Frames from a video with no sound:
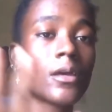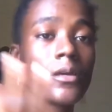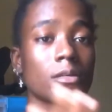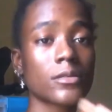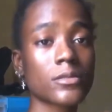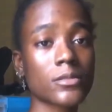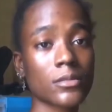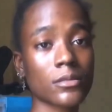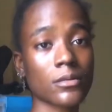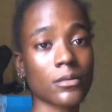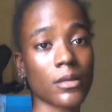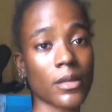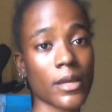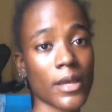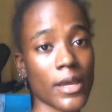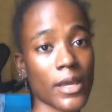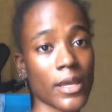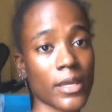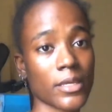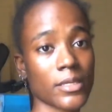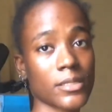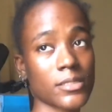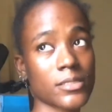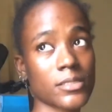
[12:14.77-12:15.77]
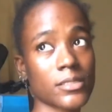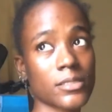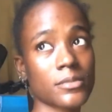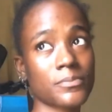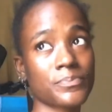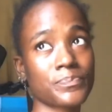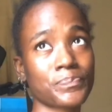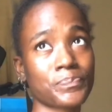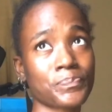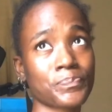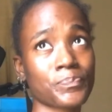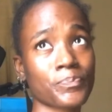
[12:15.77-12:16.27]
So guys,
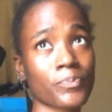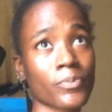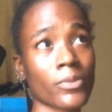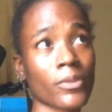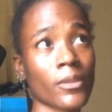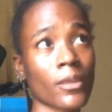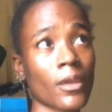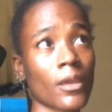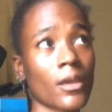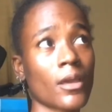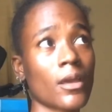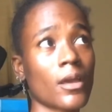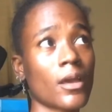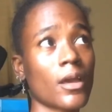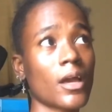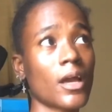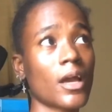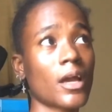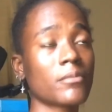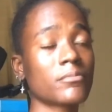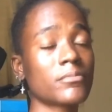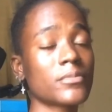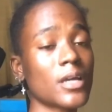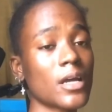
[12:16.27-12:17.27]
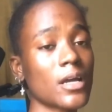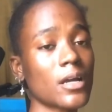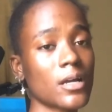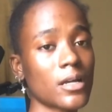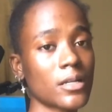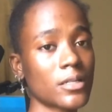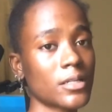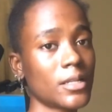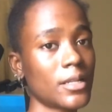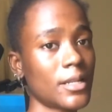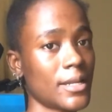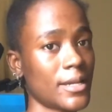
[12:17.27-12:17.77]
I'm not
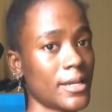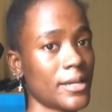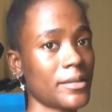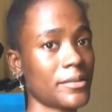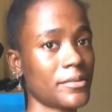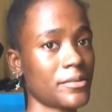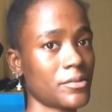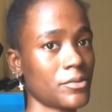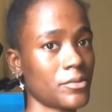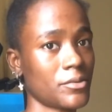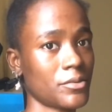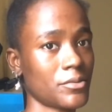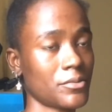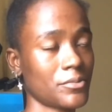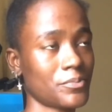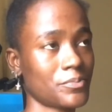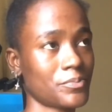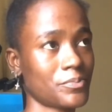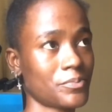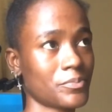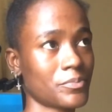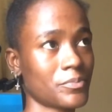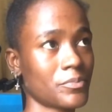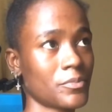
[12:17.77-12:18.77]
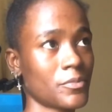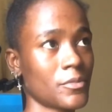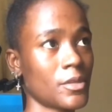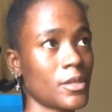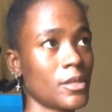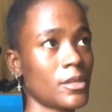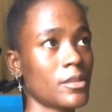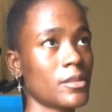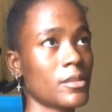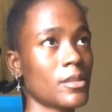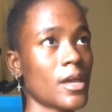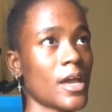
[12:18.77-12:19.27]
gonna lie though,
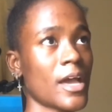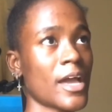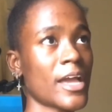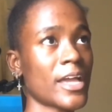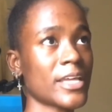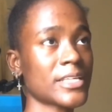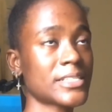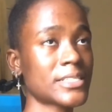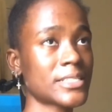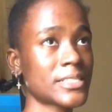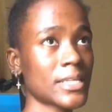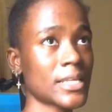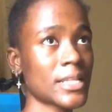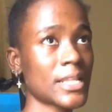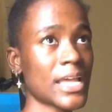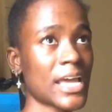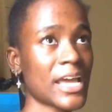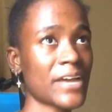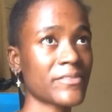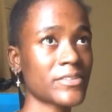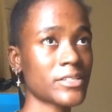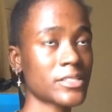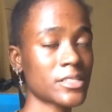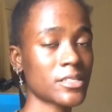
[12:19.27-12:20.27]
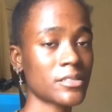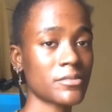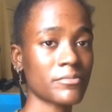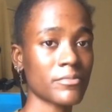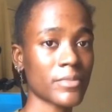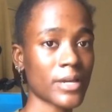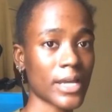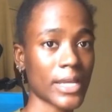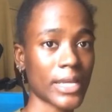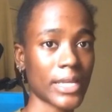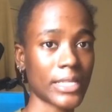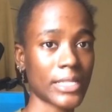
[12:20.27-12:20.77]
I still have it in
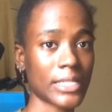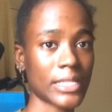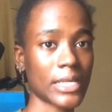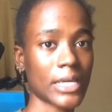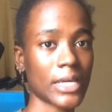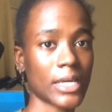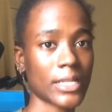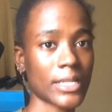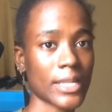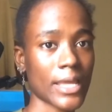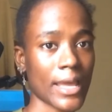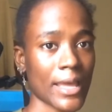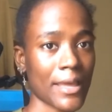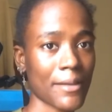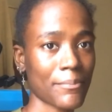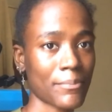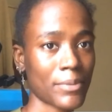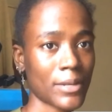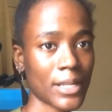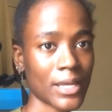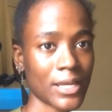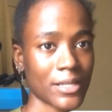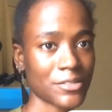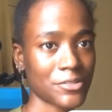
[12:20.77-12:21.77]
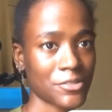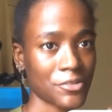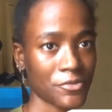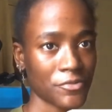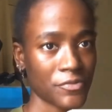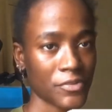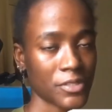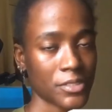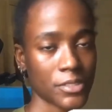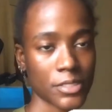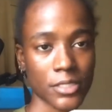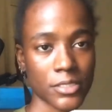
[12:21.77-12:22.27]
mind that I plan to
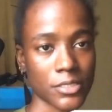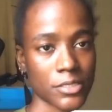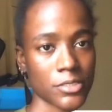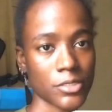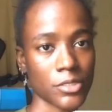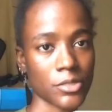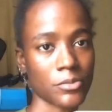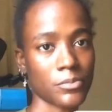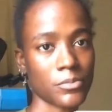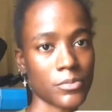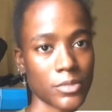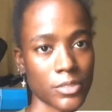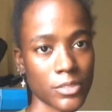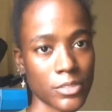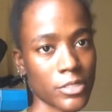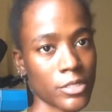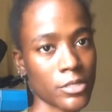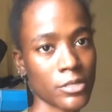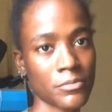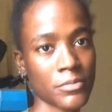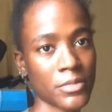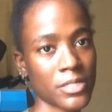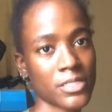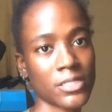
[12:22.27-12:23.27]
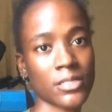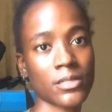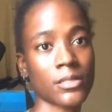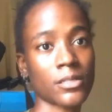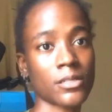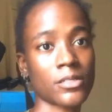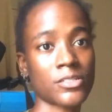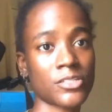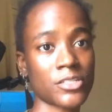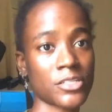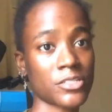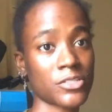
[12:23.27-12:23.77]
visit some
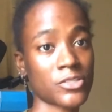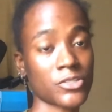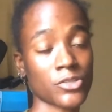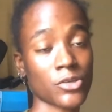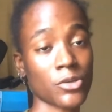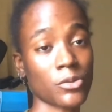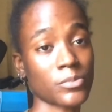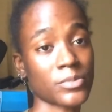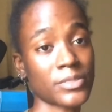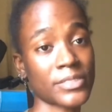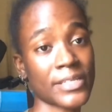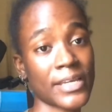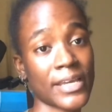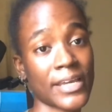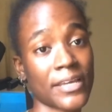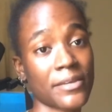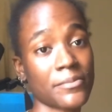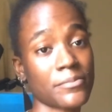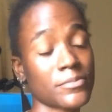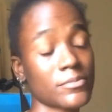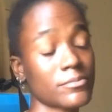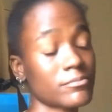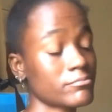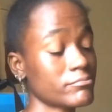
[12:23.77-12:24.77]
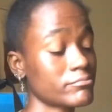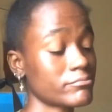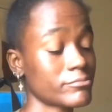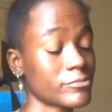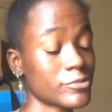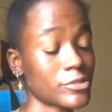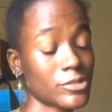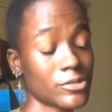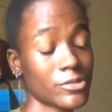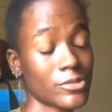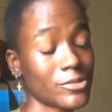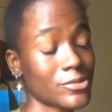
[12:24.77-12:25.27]
dermatologist sometime
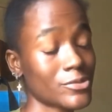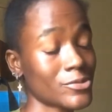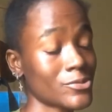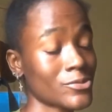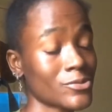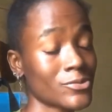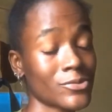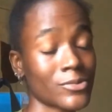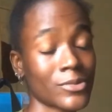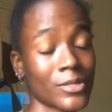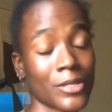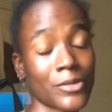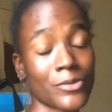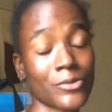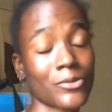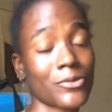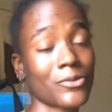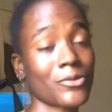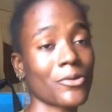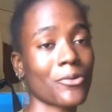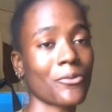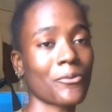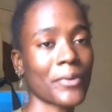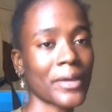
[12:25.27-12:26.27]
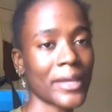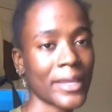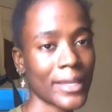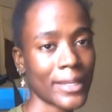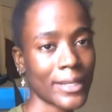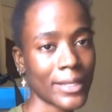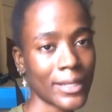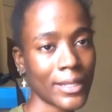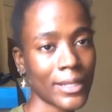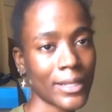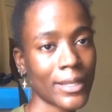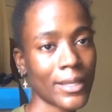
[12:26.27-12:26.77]
soon, I don't know
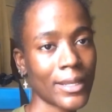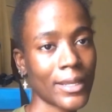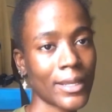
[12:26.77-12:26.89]
when,